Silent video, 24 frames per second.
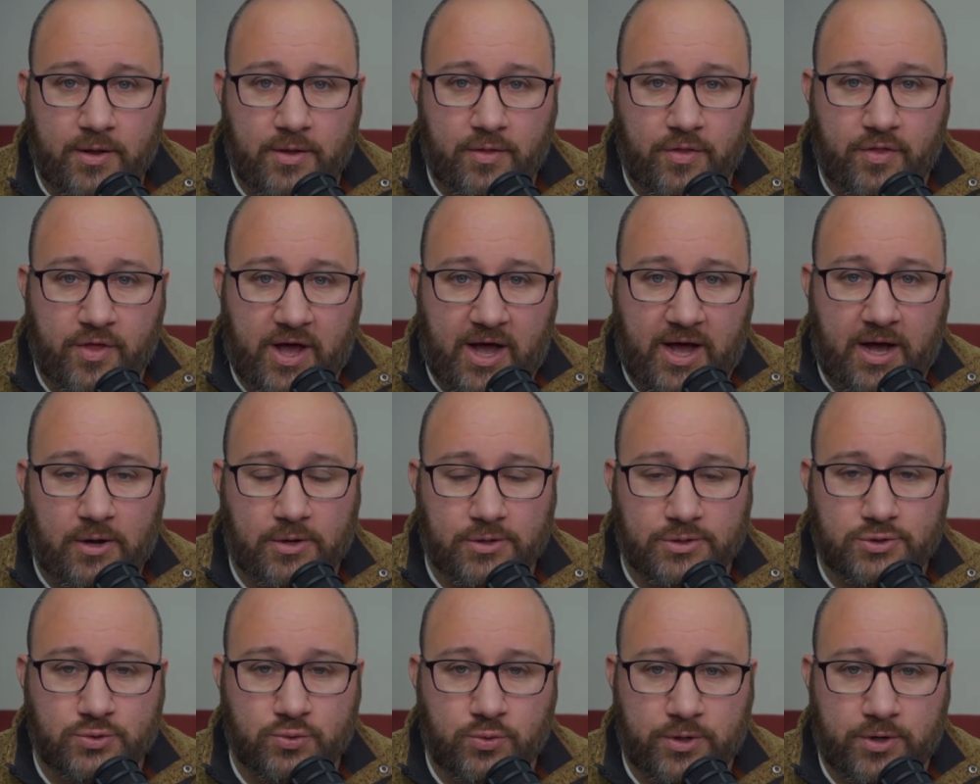the
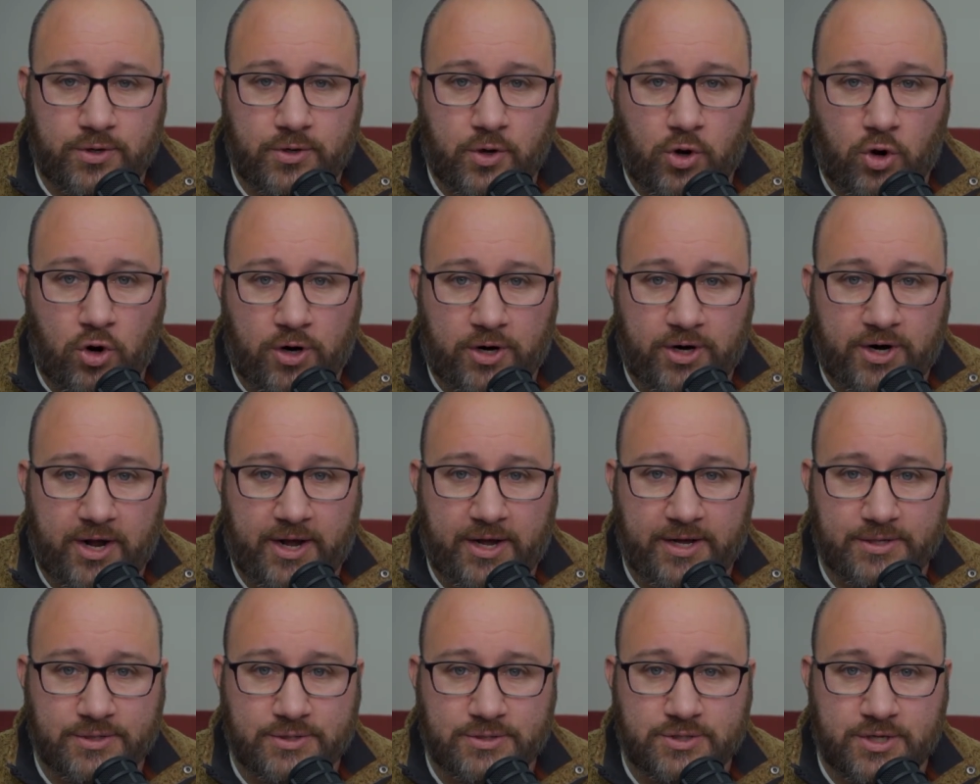House would
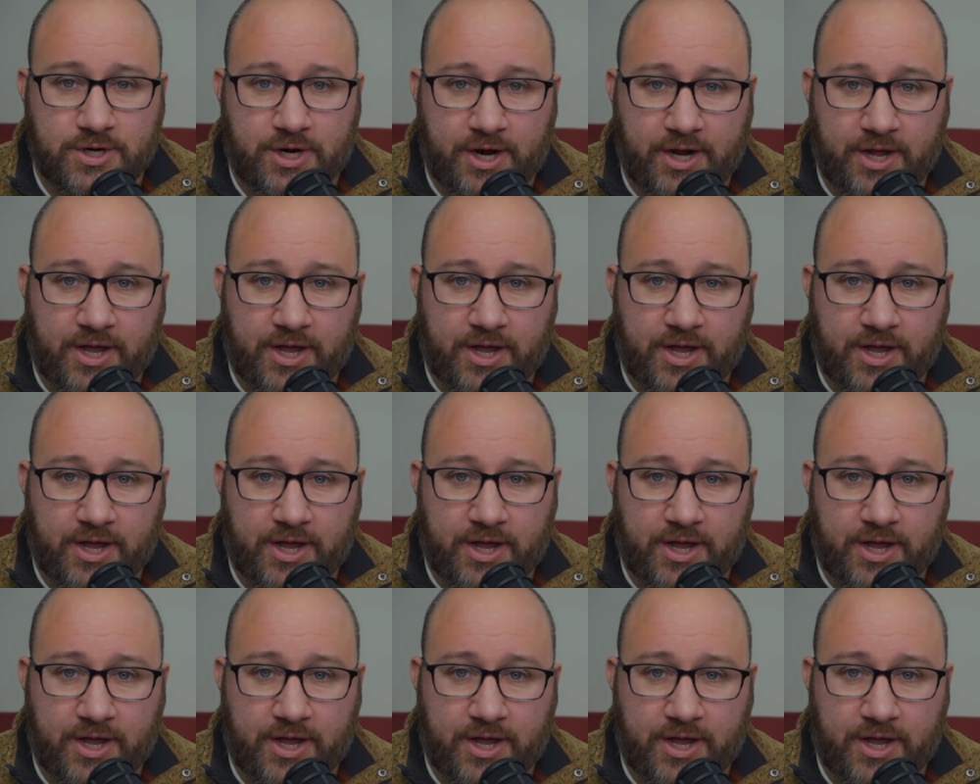organize in any